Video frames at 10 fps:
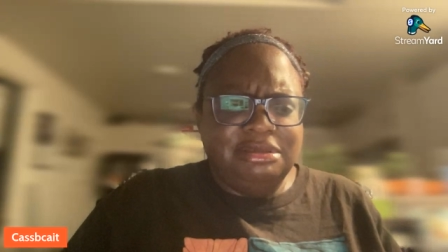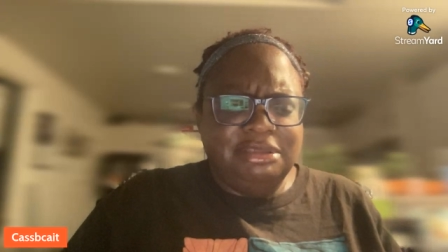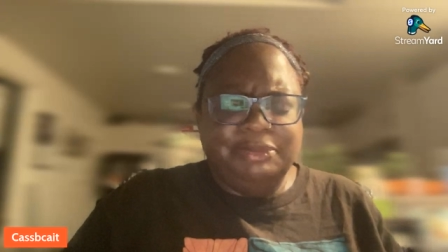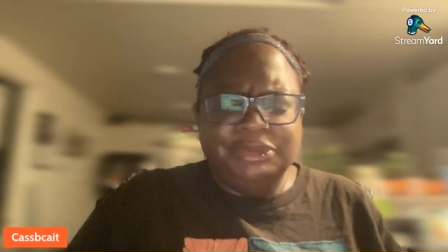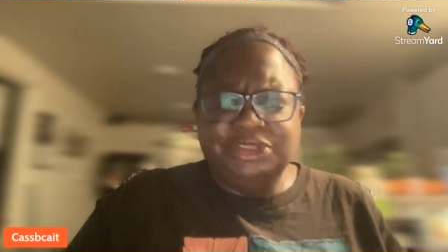
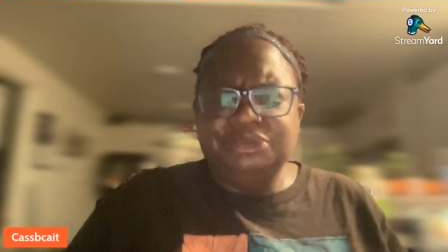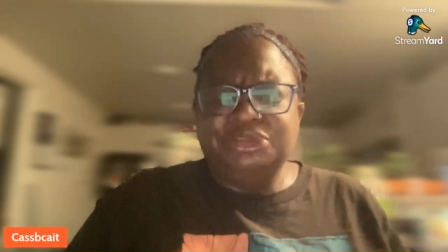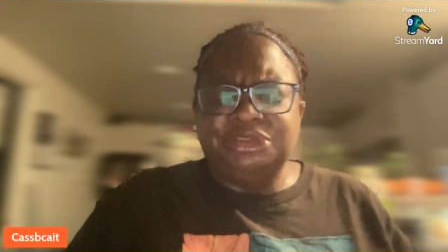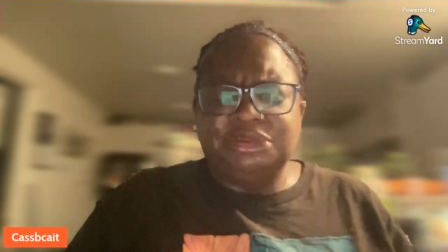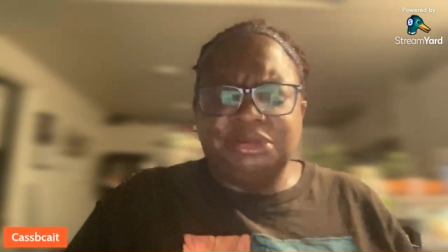the
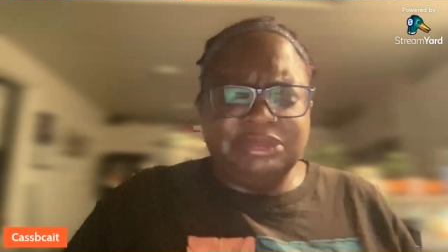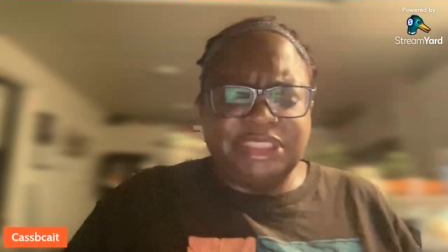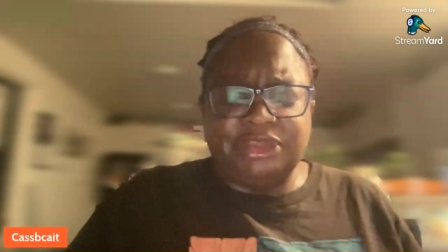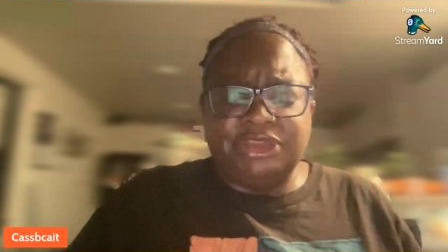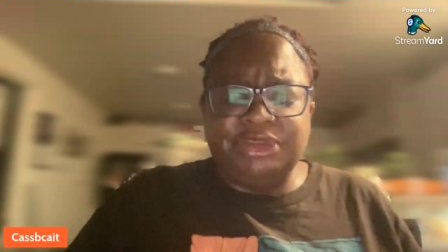producer on it was
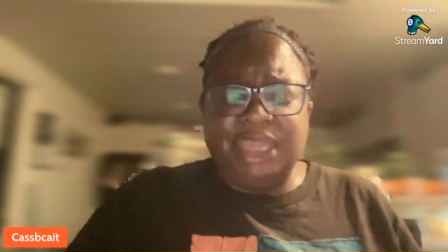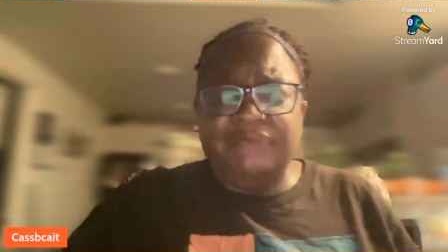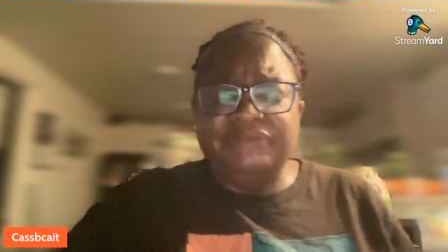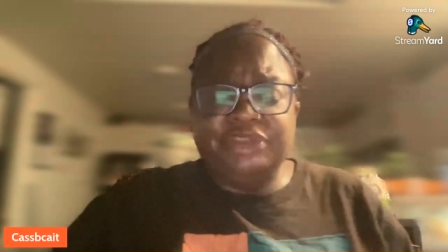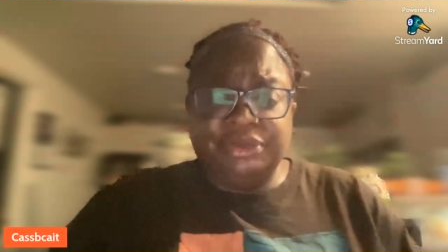like, no, you
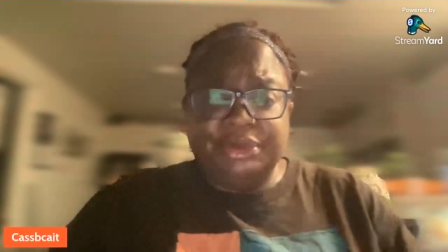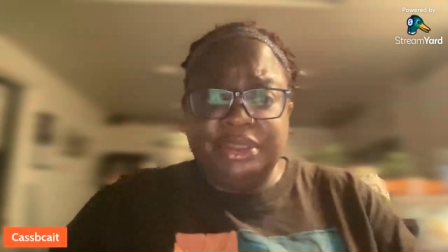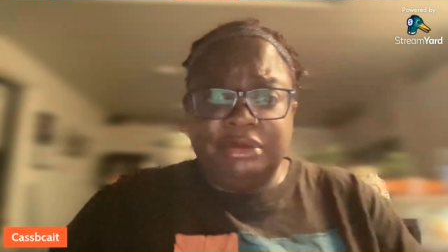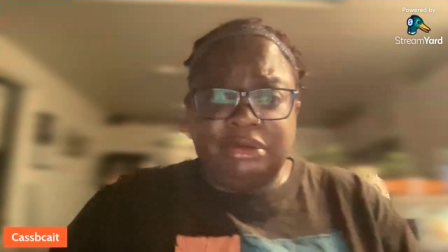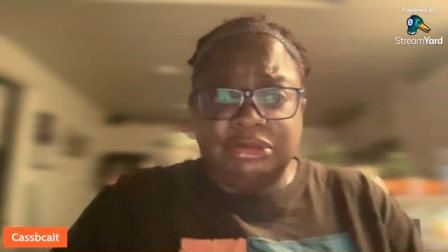have to do
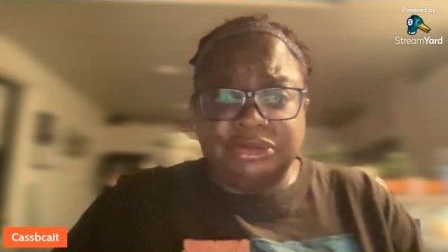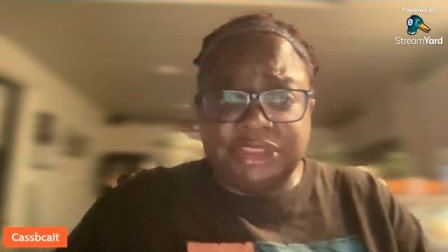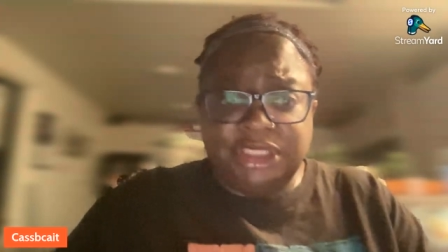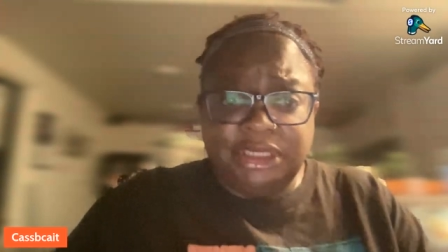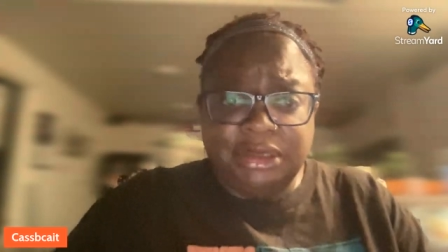it, or
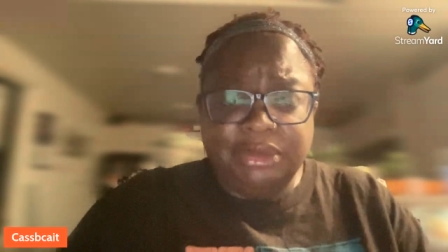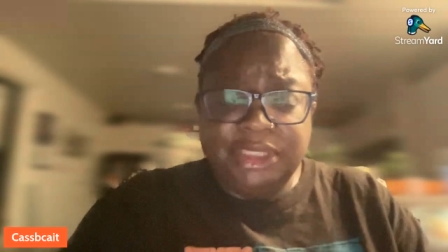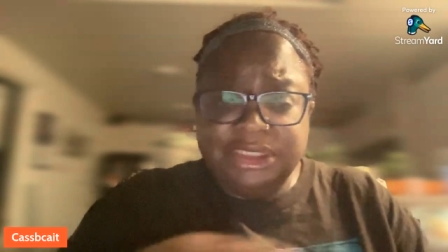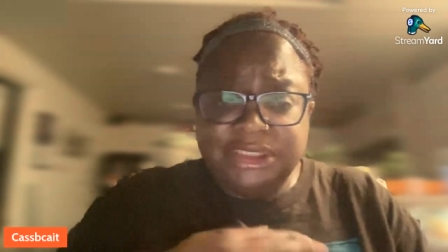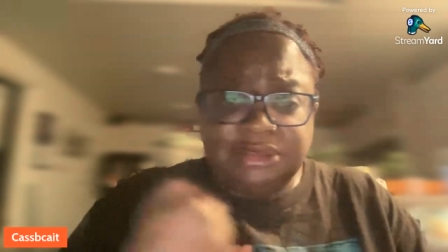else,
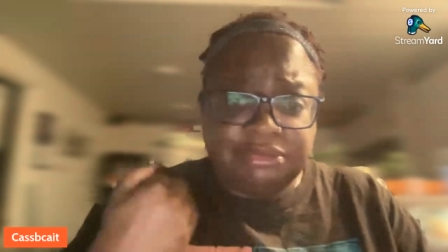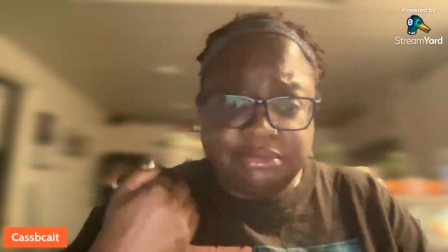it's,